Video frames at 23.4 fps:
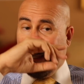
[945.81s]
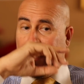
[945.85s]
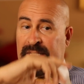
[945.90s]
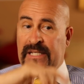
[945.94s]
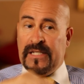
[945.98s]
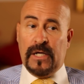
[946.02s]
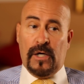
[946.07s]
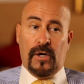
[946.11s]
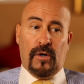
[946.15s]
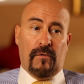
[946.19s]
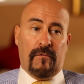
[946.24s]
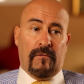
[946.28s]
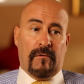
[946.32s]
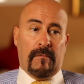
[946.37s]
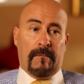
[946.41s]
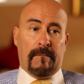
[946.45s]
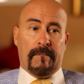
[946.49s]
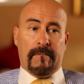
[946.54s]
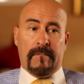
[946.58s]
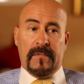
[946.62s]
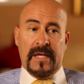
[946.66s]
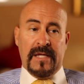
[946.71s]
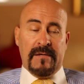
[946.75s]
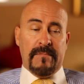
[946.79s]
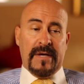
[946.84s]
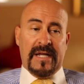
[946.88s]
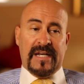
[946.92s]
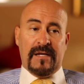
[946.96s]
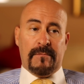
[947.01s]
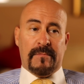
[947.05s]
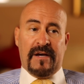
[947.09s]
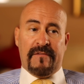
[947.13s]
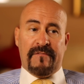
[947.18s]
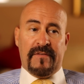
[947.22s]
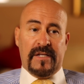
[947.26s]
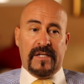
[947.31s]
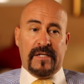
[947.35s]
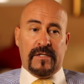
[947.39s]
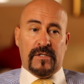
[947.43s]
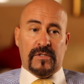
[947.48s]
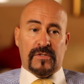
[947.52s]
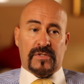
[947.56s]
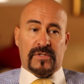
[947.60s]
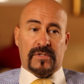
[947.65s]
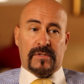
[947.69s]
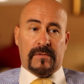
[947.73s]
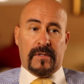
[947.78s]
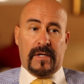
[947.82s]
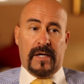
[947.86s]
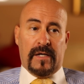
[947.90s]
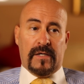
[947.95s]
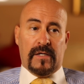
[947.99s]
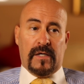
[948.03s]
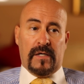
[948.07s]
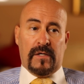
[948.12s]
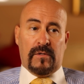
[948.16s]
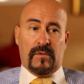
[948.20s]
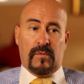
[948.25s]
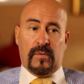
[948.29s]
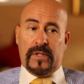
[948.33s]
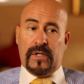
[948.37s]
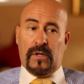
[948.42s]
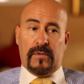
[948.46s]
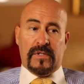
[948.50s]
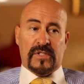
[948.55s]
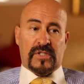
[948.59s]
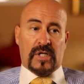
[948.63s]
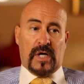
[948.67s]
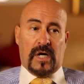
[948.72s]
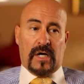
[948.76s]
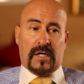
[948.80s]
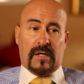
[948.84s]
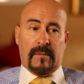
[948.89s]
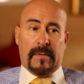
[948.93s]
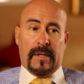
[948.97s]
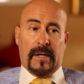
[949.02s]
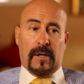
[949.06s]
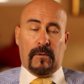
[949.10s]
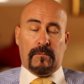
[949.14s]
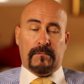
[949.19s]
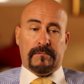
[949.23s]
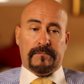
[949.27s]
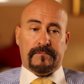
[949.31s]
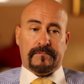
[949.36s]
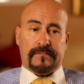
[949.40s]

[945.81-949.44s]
You know, in many of my videos, uh, uh we always talk about,